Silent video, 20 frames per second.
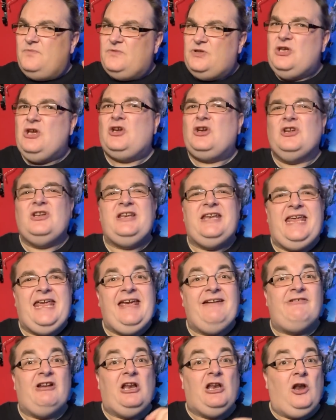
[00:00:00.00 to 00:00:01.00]
You couldn't
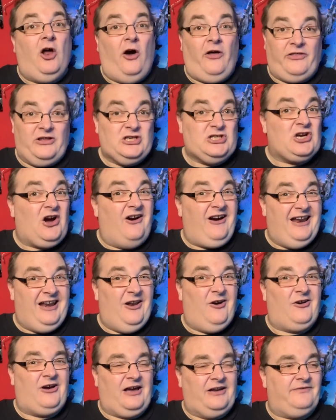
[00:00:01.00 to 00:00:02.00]
hear a lot of the
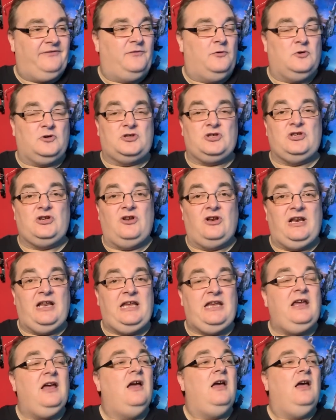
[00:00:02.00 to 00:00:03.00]
dialogue,
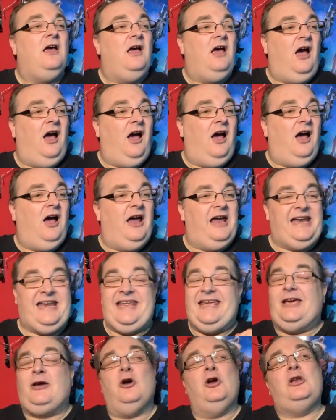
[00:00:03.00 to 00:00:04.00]
unfortunately. And
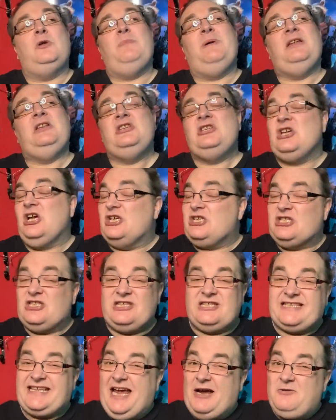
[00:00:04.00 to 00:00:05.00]
it could have been just the
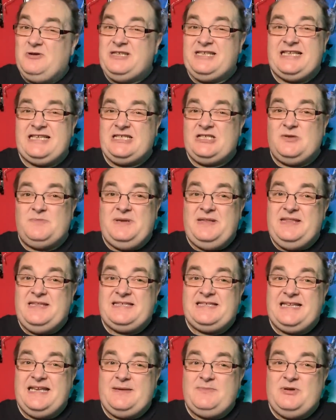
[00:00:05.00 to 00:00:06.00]
sound system in the
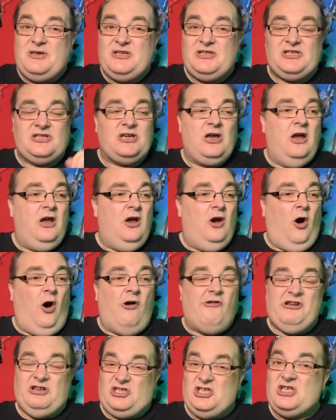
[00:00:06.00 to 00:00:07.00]
cinemas,
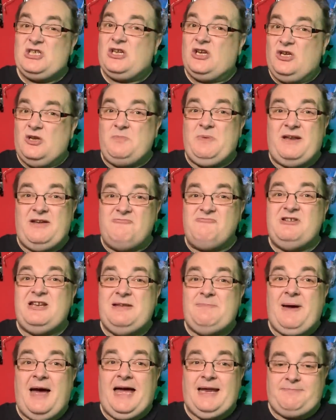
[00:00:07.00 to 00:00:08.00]
or it just could have been a really
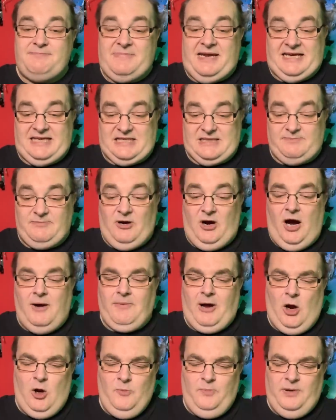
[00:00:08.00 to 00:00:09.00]
bad mix. But I'm
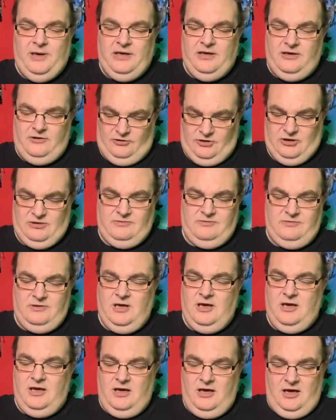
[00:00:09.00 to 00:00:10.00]
hoping I
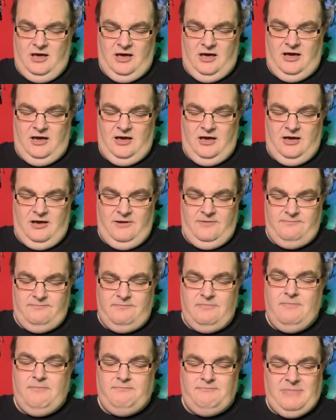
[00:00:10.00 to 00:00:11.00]
can
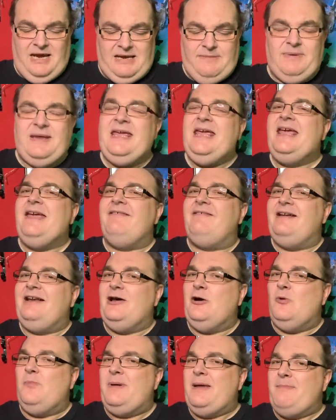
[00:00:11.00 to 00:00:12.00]
maybe hear a
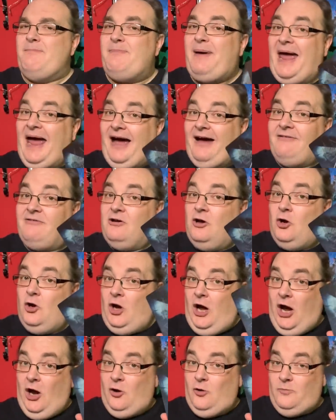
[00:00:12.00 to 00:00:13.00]
little bit better at
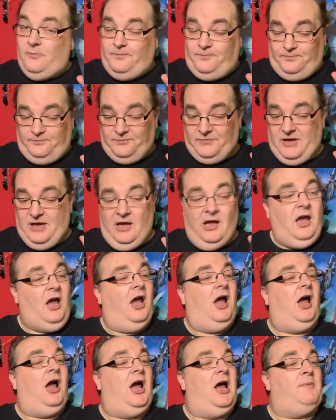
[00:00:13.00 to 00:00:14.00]
home.
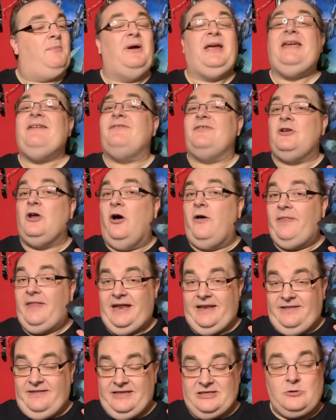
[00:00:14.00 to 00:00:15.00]
But if not,
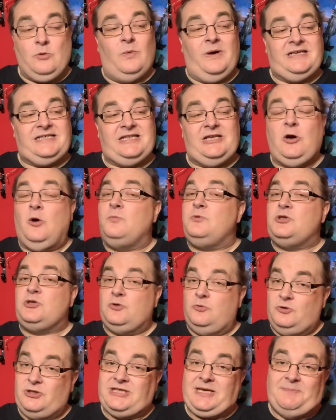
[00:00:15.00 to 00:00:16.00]
then there's always the
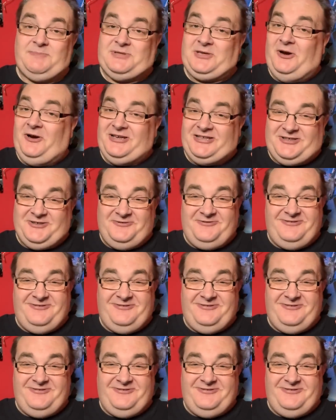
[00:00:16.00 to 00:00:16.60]
optional subtitles.